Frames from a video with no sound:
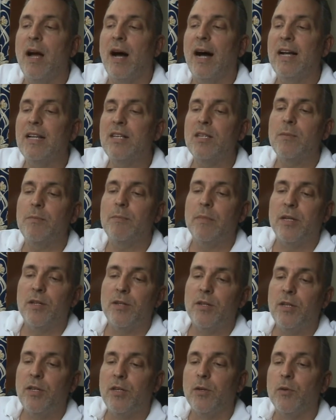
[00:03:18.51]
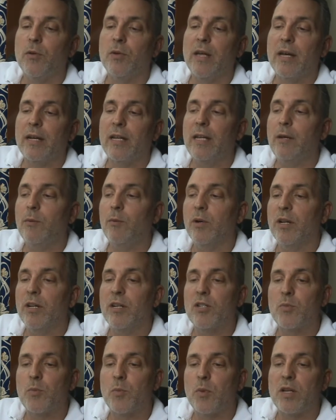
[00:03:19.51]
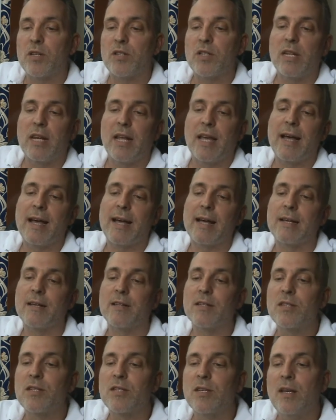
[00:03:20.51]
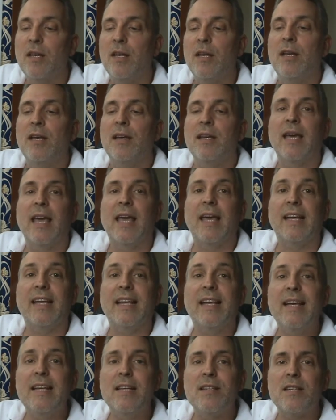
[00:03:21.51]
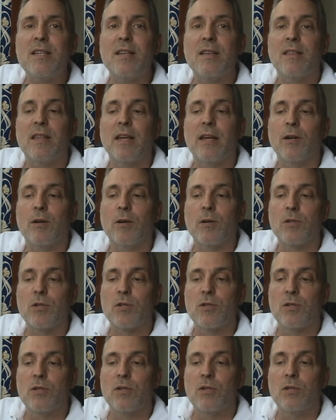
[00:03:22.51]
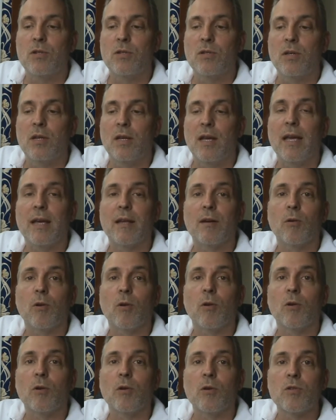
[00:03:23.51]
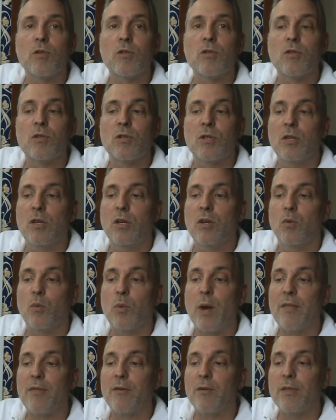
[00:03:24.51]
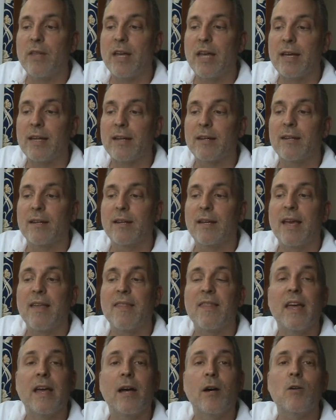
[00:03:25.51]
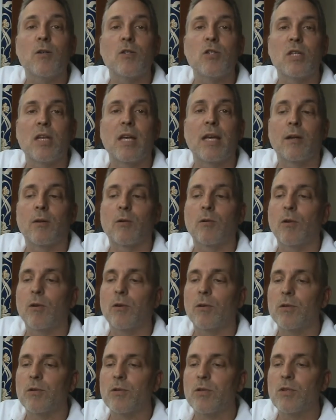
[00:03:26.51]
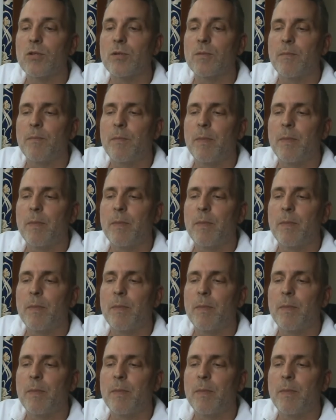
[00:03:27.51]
I submit to you that he would express it as que is theos enologos rather than ke theos enologos.